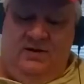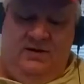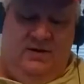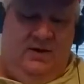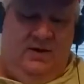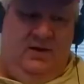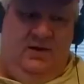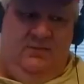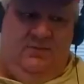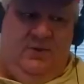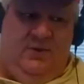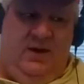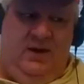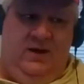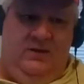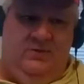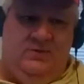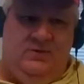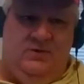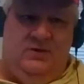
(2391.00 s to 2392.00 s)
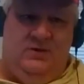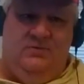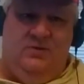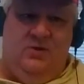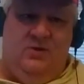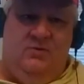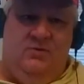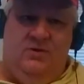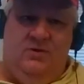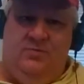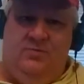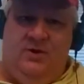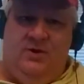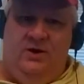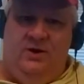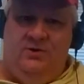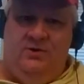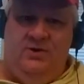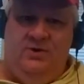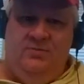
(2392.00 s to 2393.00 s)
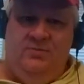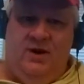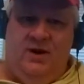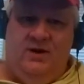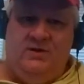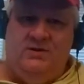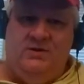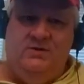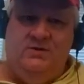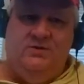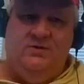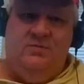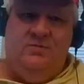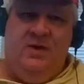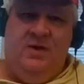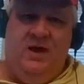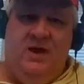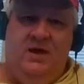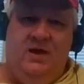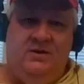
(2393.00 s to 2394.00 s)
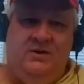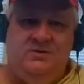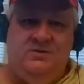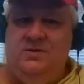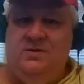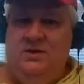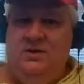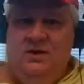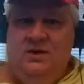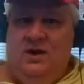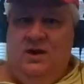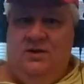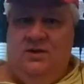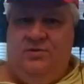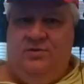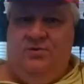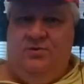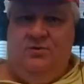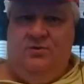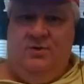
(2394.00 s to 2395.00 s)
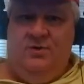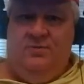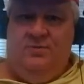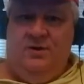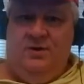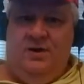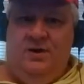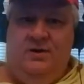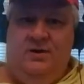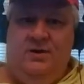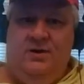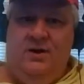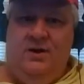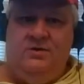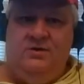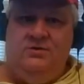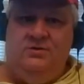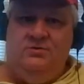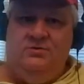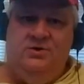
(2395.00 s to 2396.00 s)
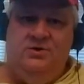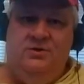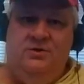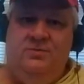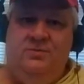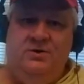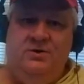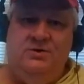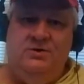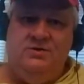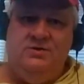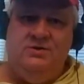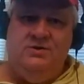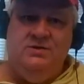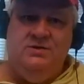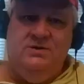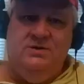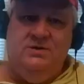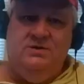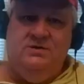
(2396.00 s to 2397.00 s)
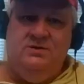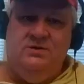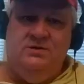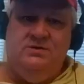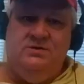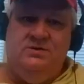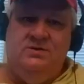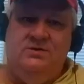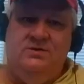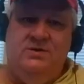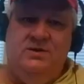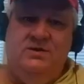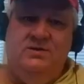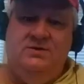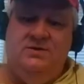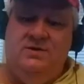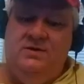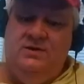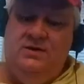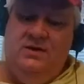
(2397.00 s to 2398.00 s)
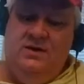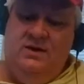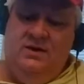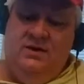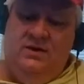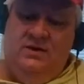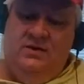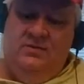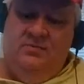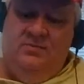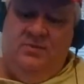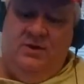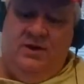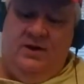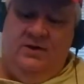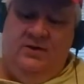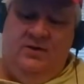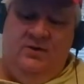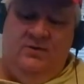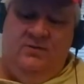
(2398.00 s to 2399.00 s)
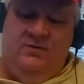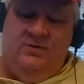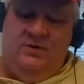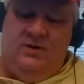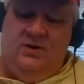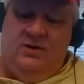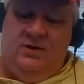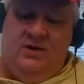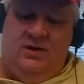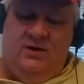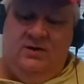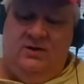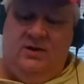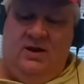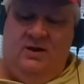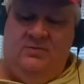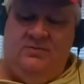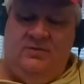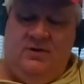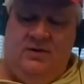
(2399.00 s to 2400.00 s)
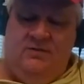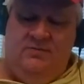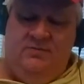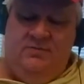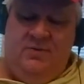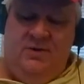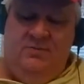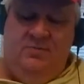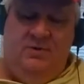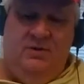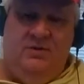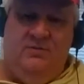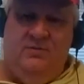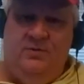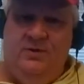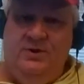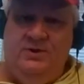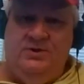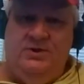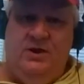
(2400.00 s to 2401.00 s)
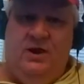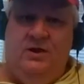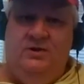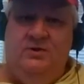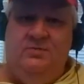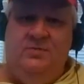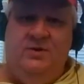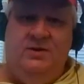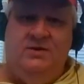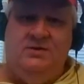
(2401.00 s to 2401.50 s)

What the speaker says: If I have stuff going in priority boxes or bags, I'll throw it up on international shipping just as easy. But I know a lot of times people have reached out to me and